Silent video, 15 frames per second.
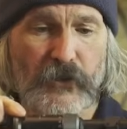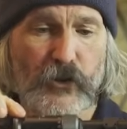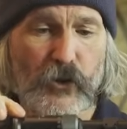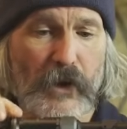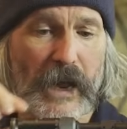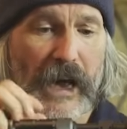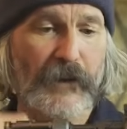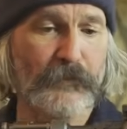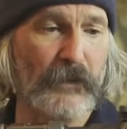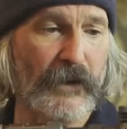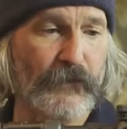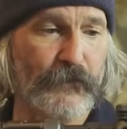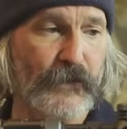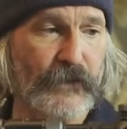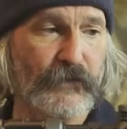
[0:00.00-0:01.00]
2.5 by
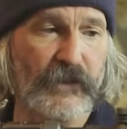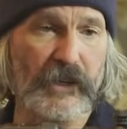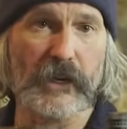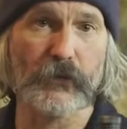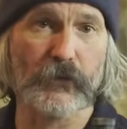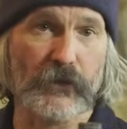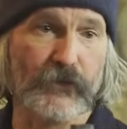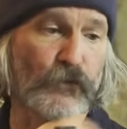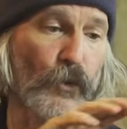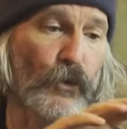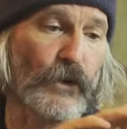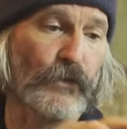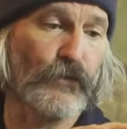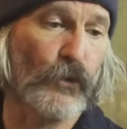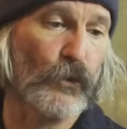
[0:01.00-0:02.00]
15 with
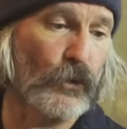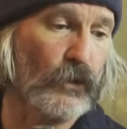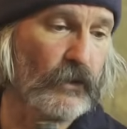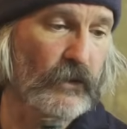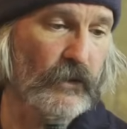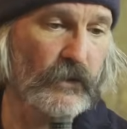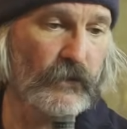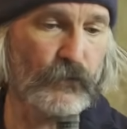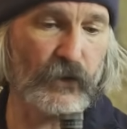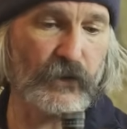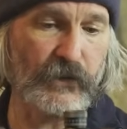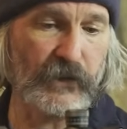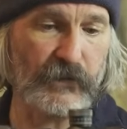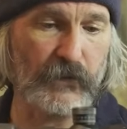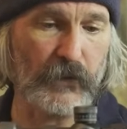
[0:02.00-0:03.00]
44 for a
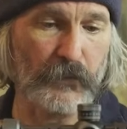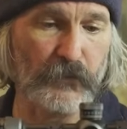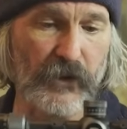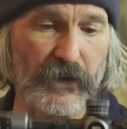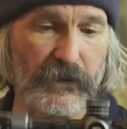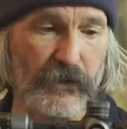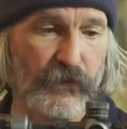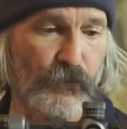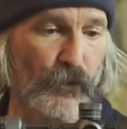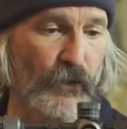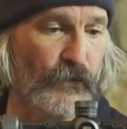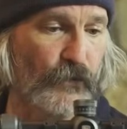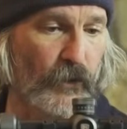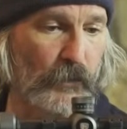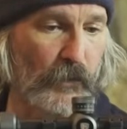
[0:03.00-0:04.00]
distal objective,
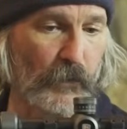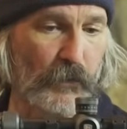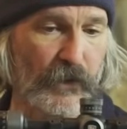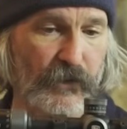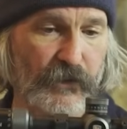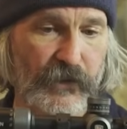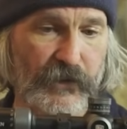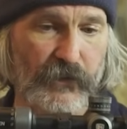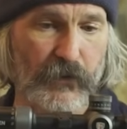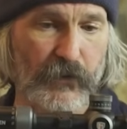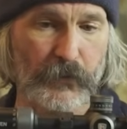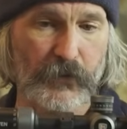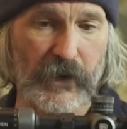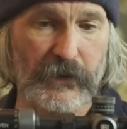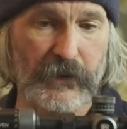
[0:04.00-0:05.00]
44 millimeter distal
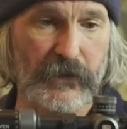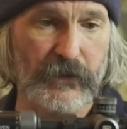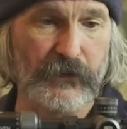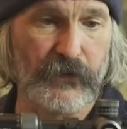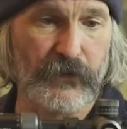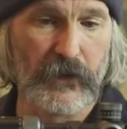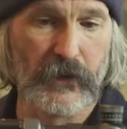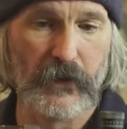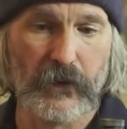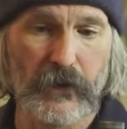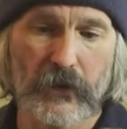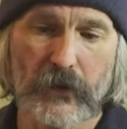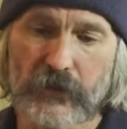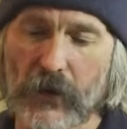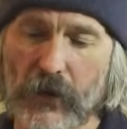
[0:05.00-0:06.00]
objective.
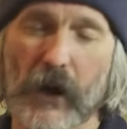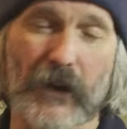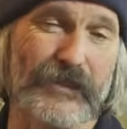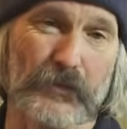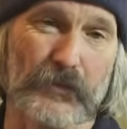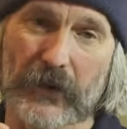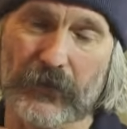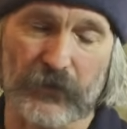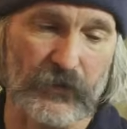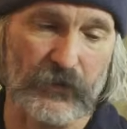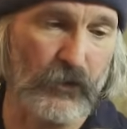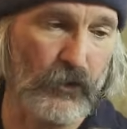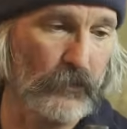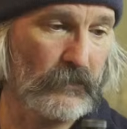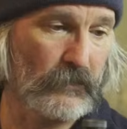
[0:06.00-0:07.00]
It's an awesome rifle
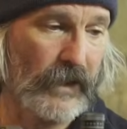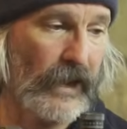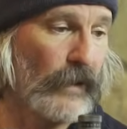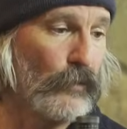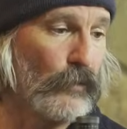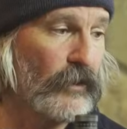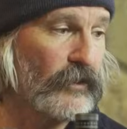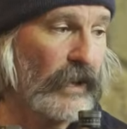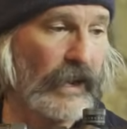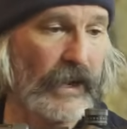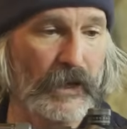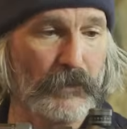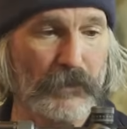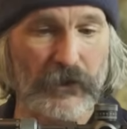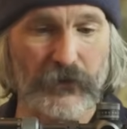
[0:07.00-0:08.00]
scope. I wish I
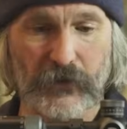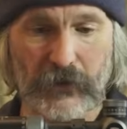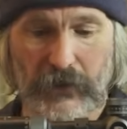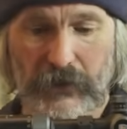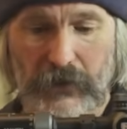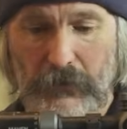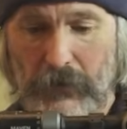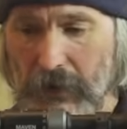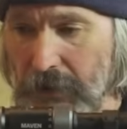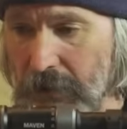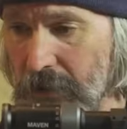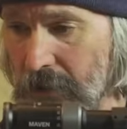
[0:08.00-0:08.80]
had a bunch of these in my